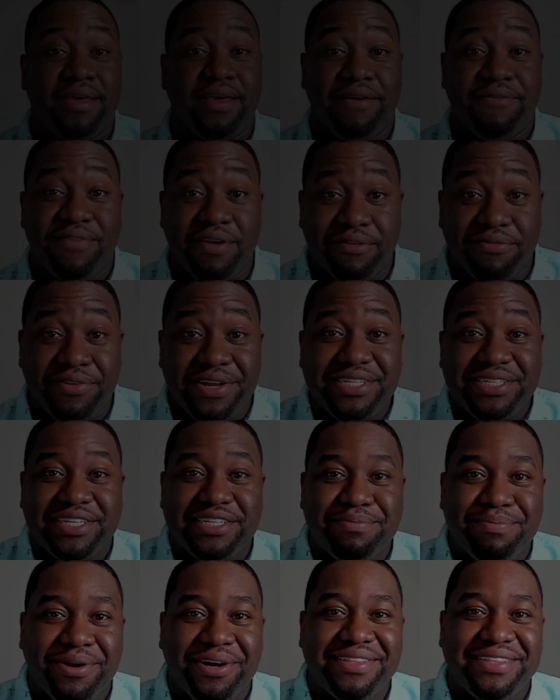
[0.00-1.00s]
If you've reached
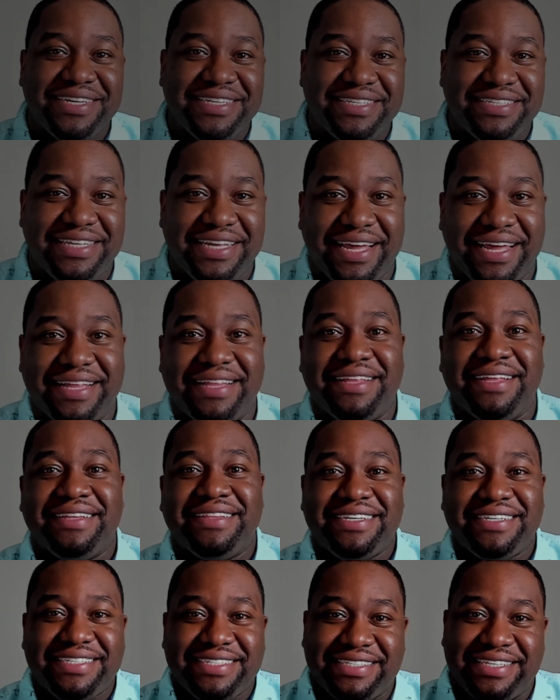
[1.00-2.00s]
this part, this is the end.
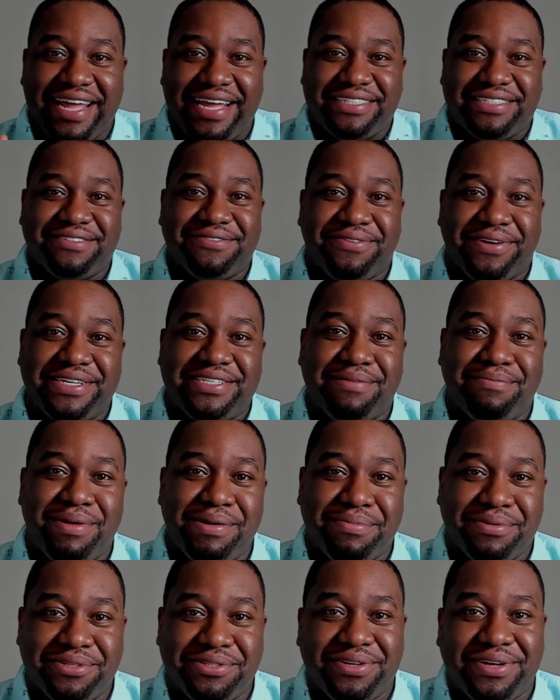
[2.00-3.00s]
This is Danger's Voice, the
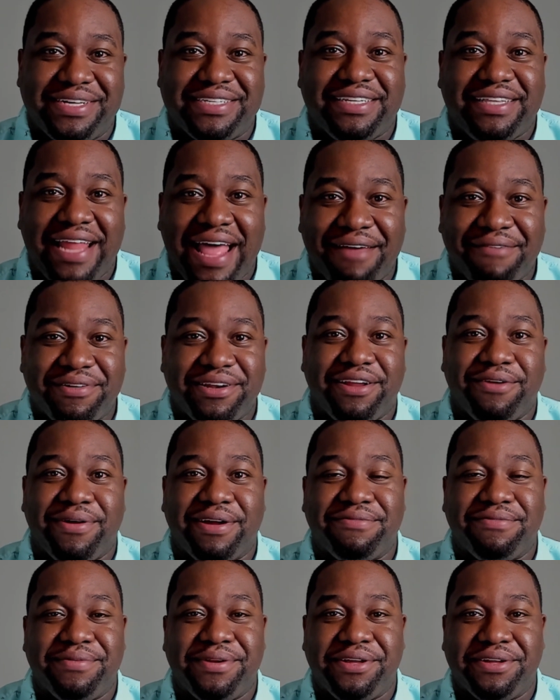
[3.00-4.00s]
People's Choice, live and
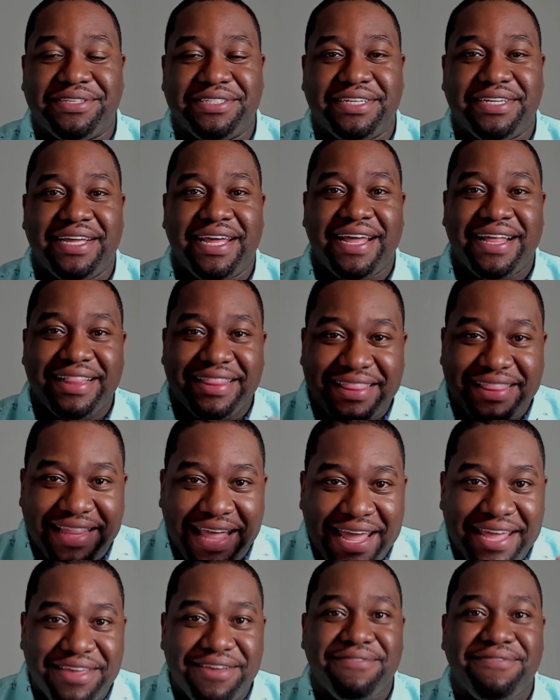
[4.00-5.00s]
direct from New York City.
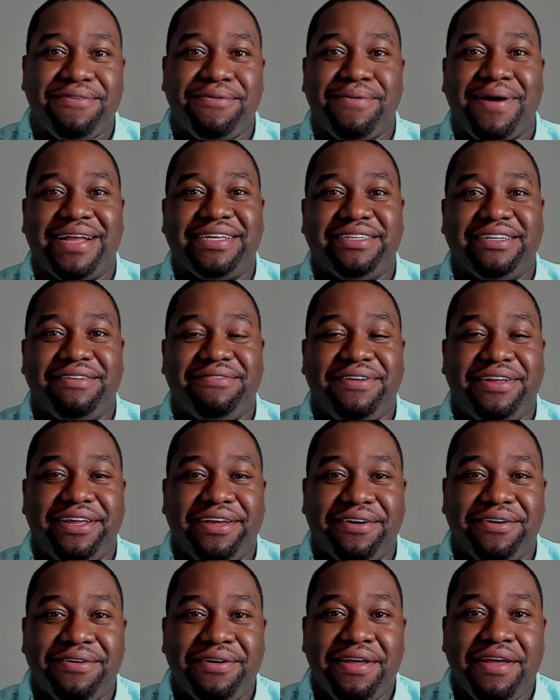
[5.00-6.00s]
Thank you for watching the
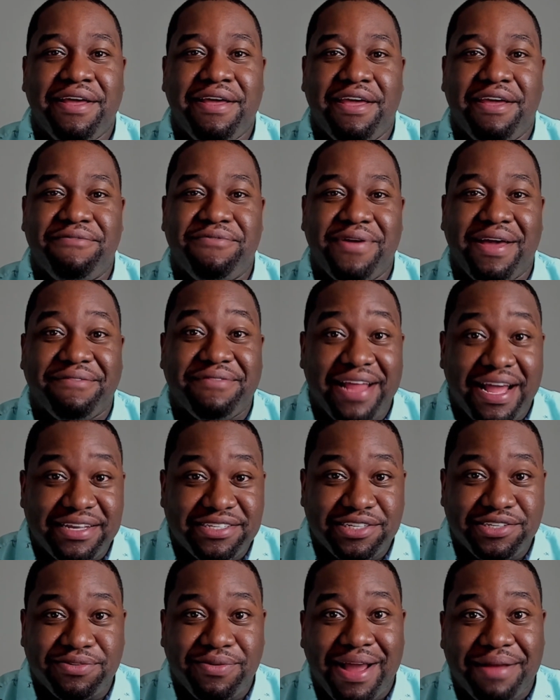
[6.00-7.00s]
video. If you have not
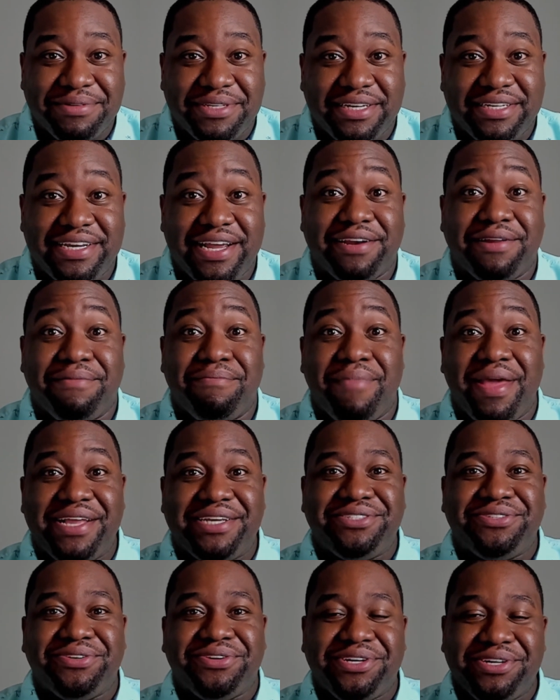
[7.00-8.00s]
subscribed to the channel, make
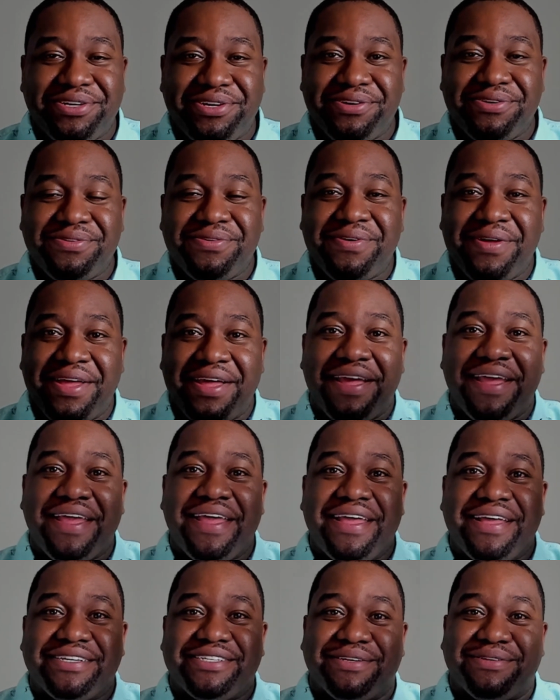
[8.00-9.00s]
sure you do
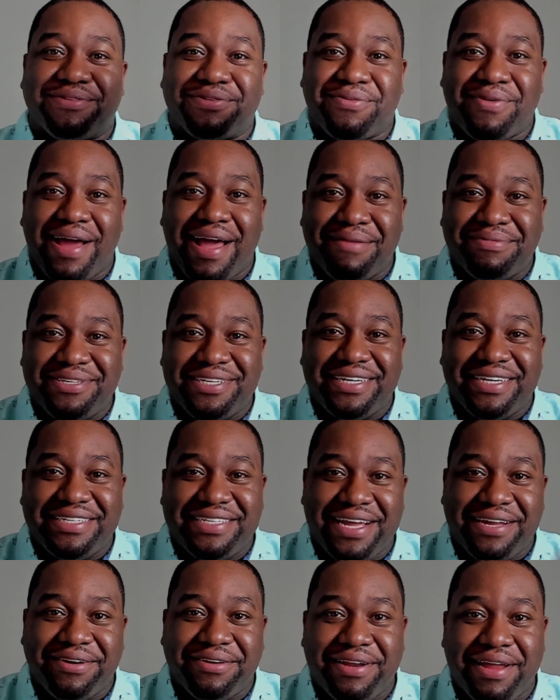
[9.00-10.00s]
subscribe to the
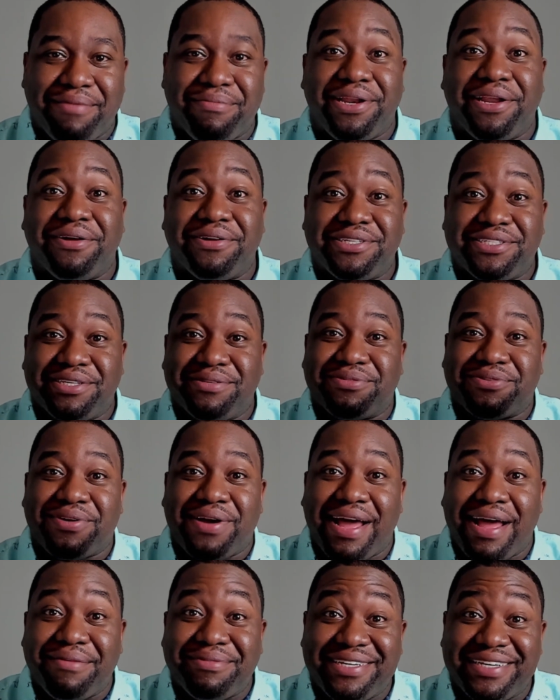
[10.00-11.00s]
channel down below.
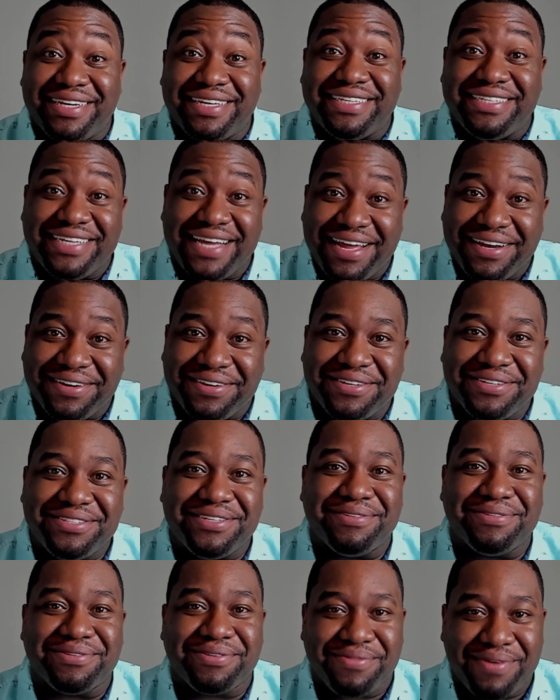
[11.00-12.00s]
Subscribe to the channel.
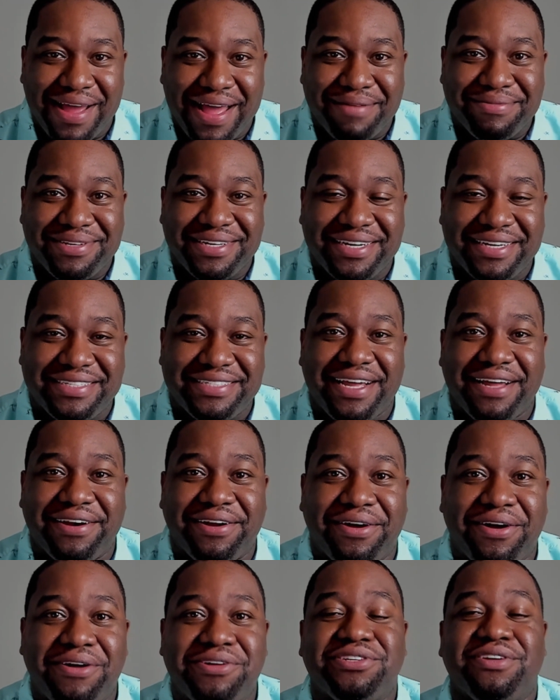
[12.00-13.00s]
Subscribe to the
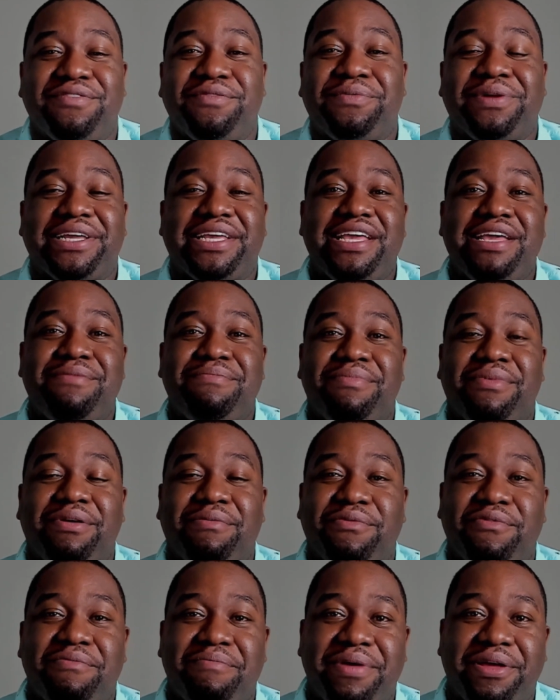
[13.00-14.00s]
channel. Also, if you want to keep
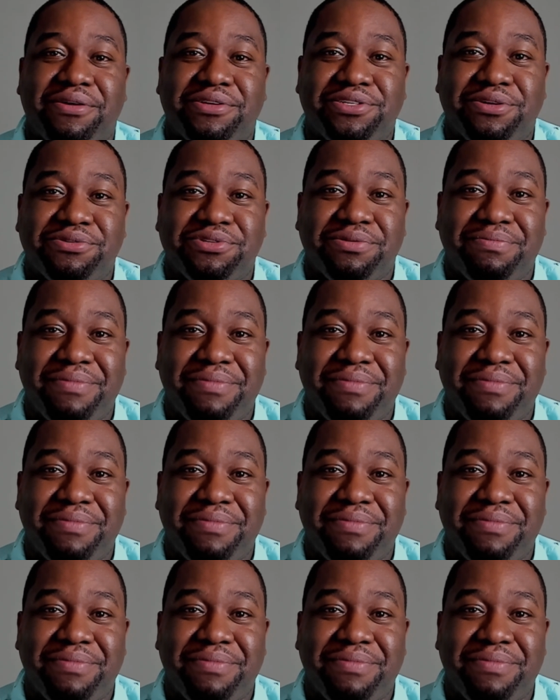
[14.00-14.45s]
up with me on social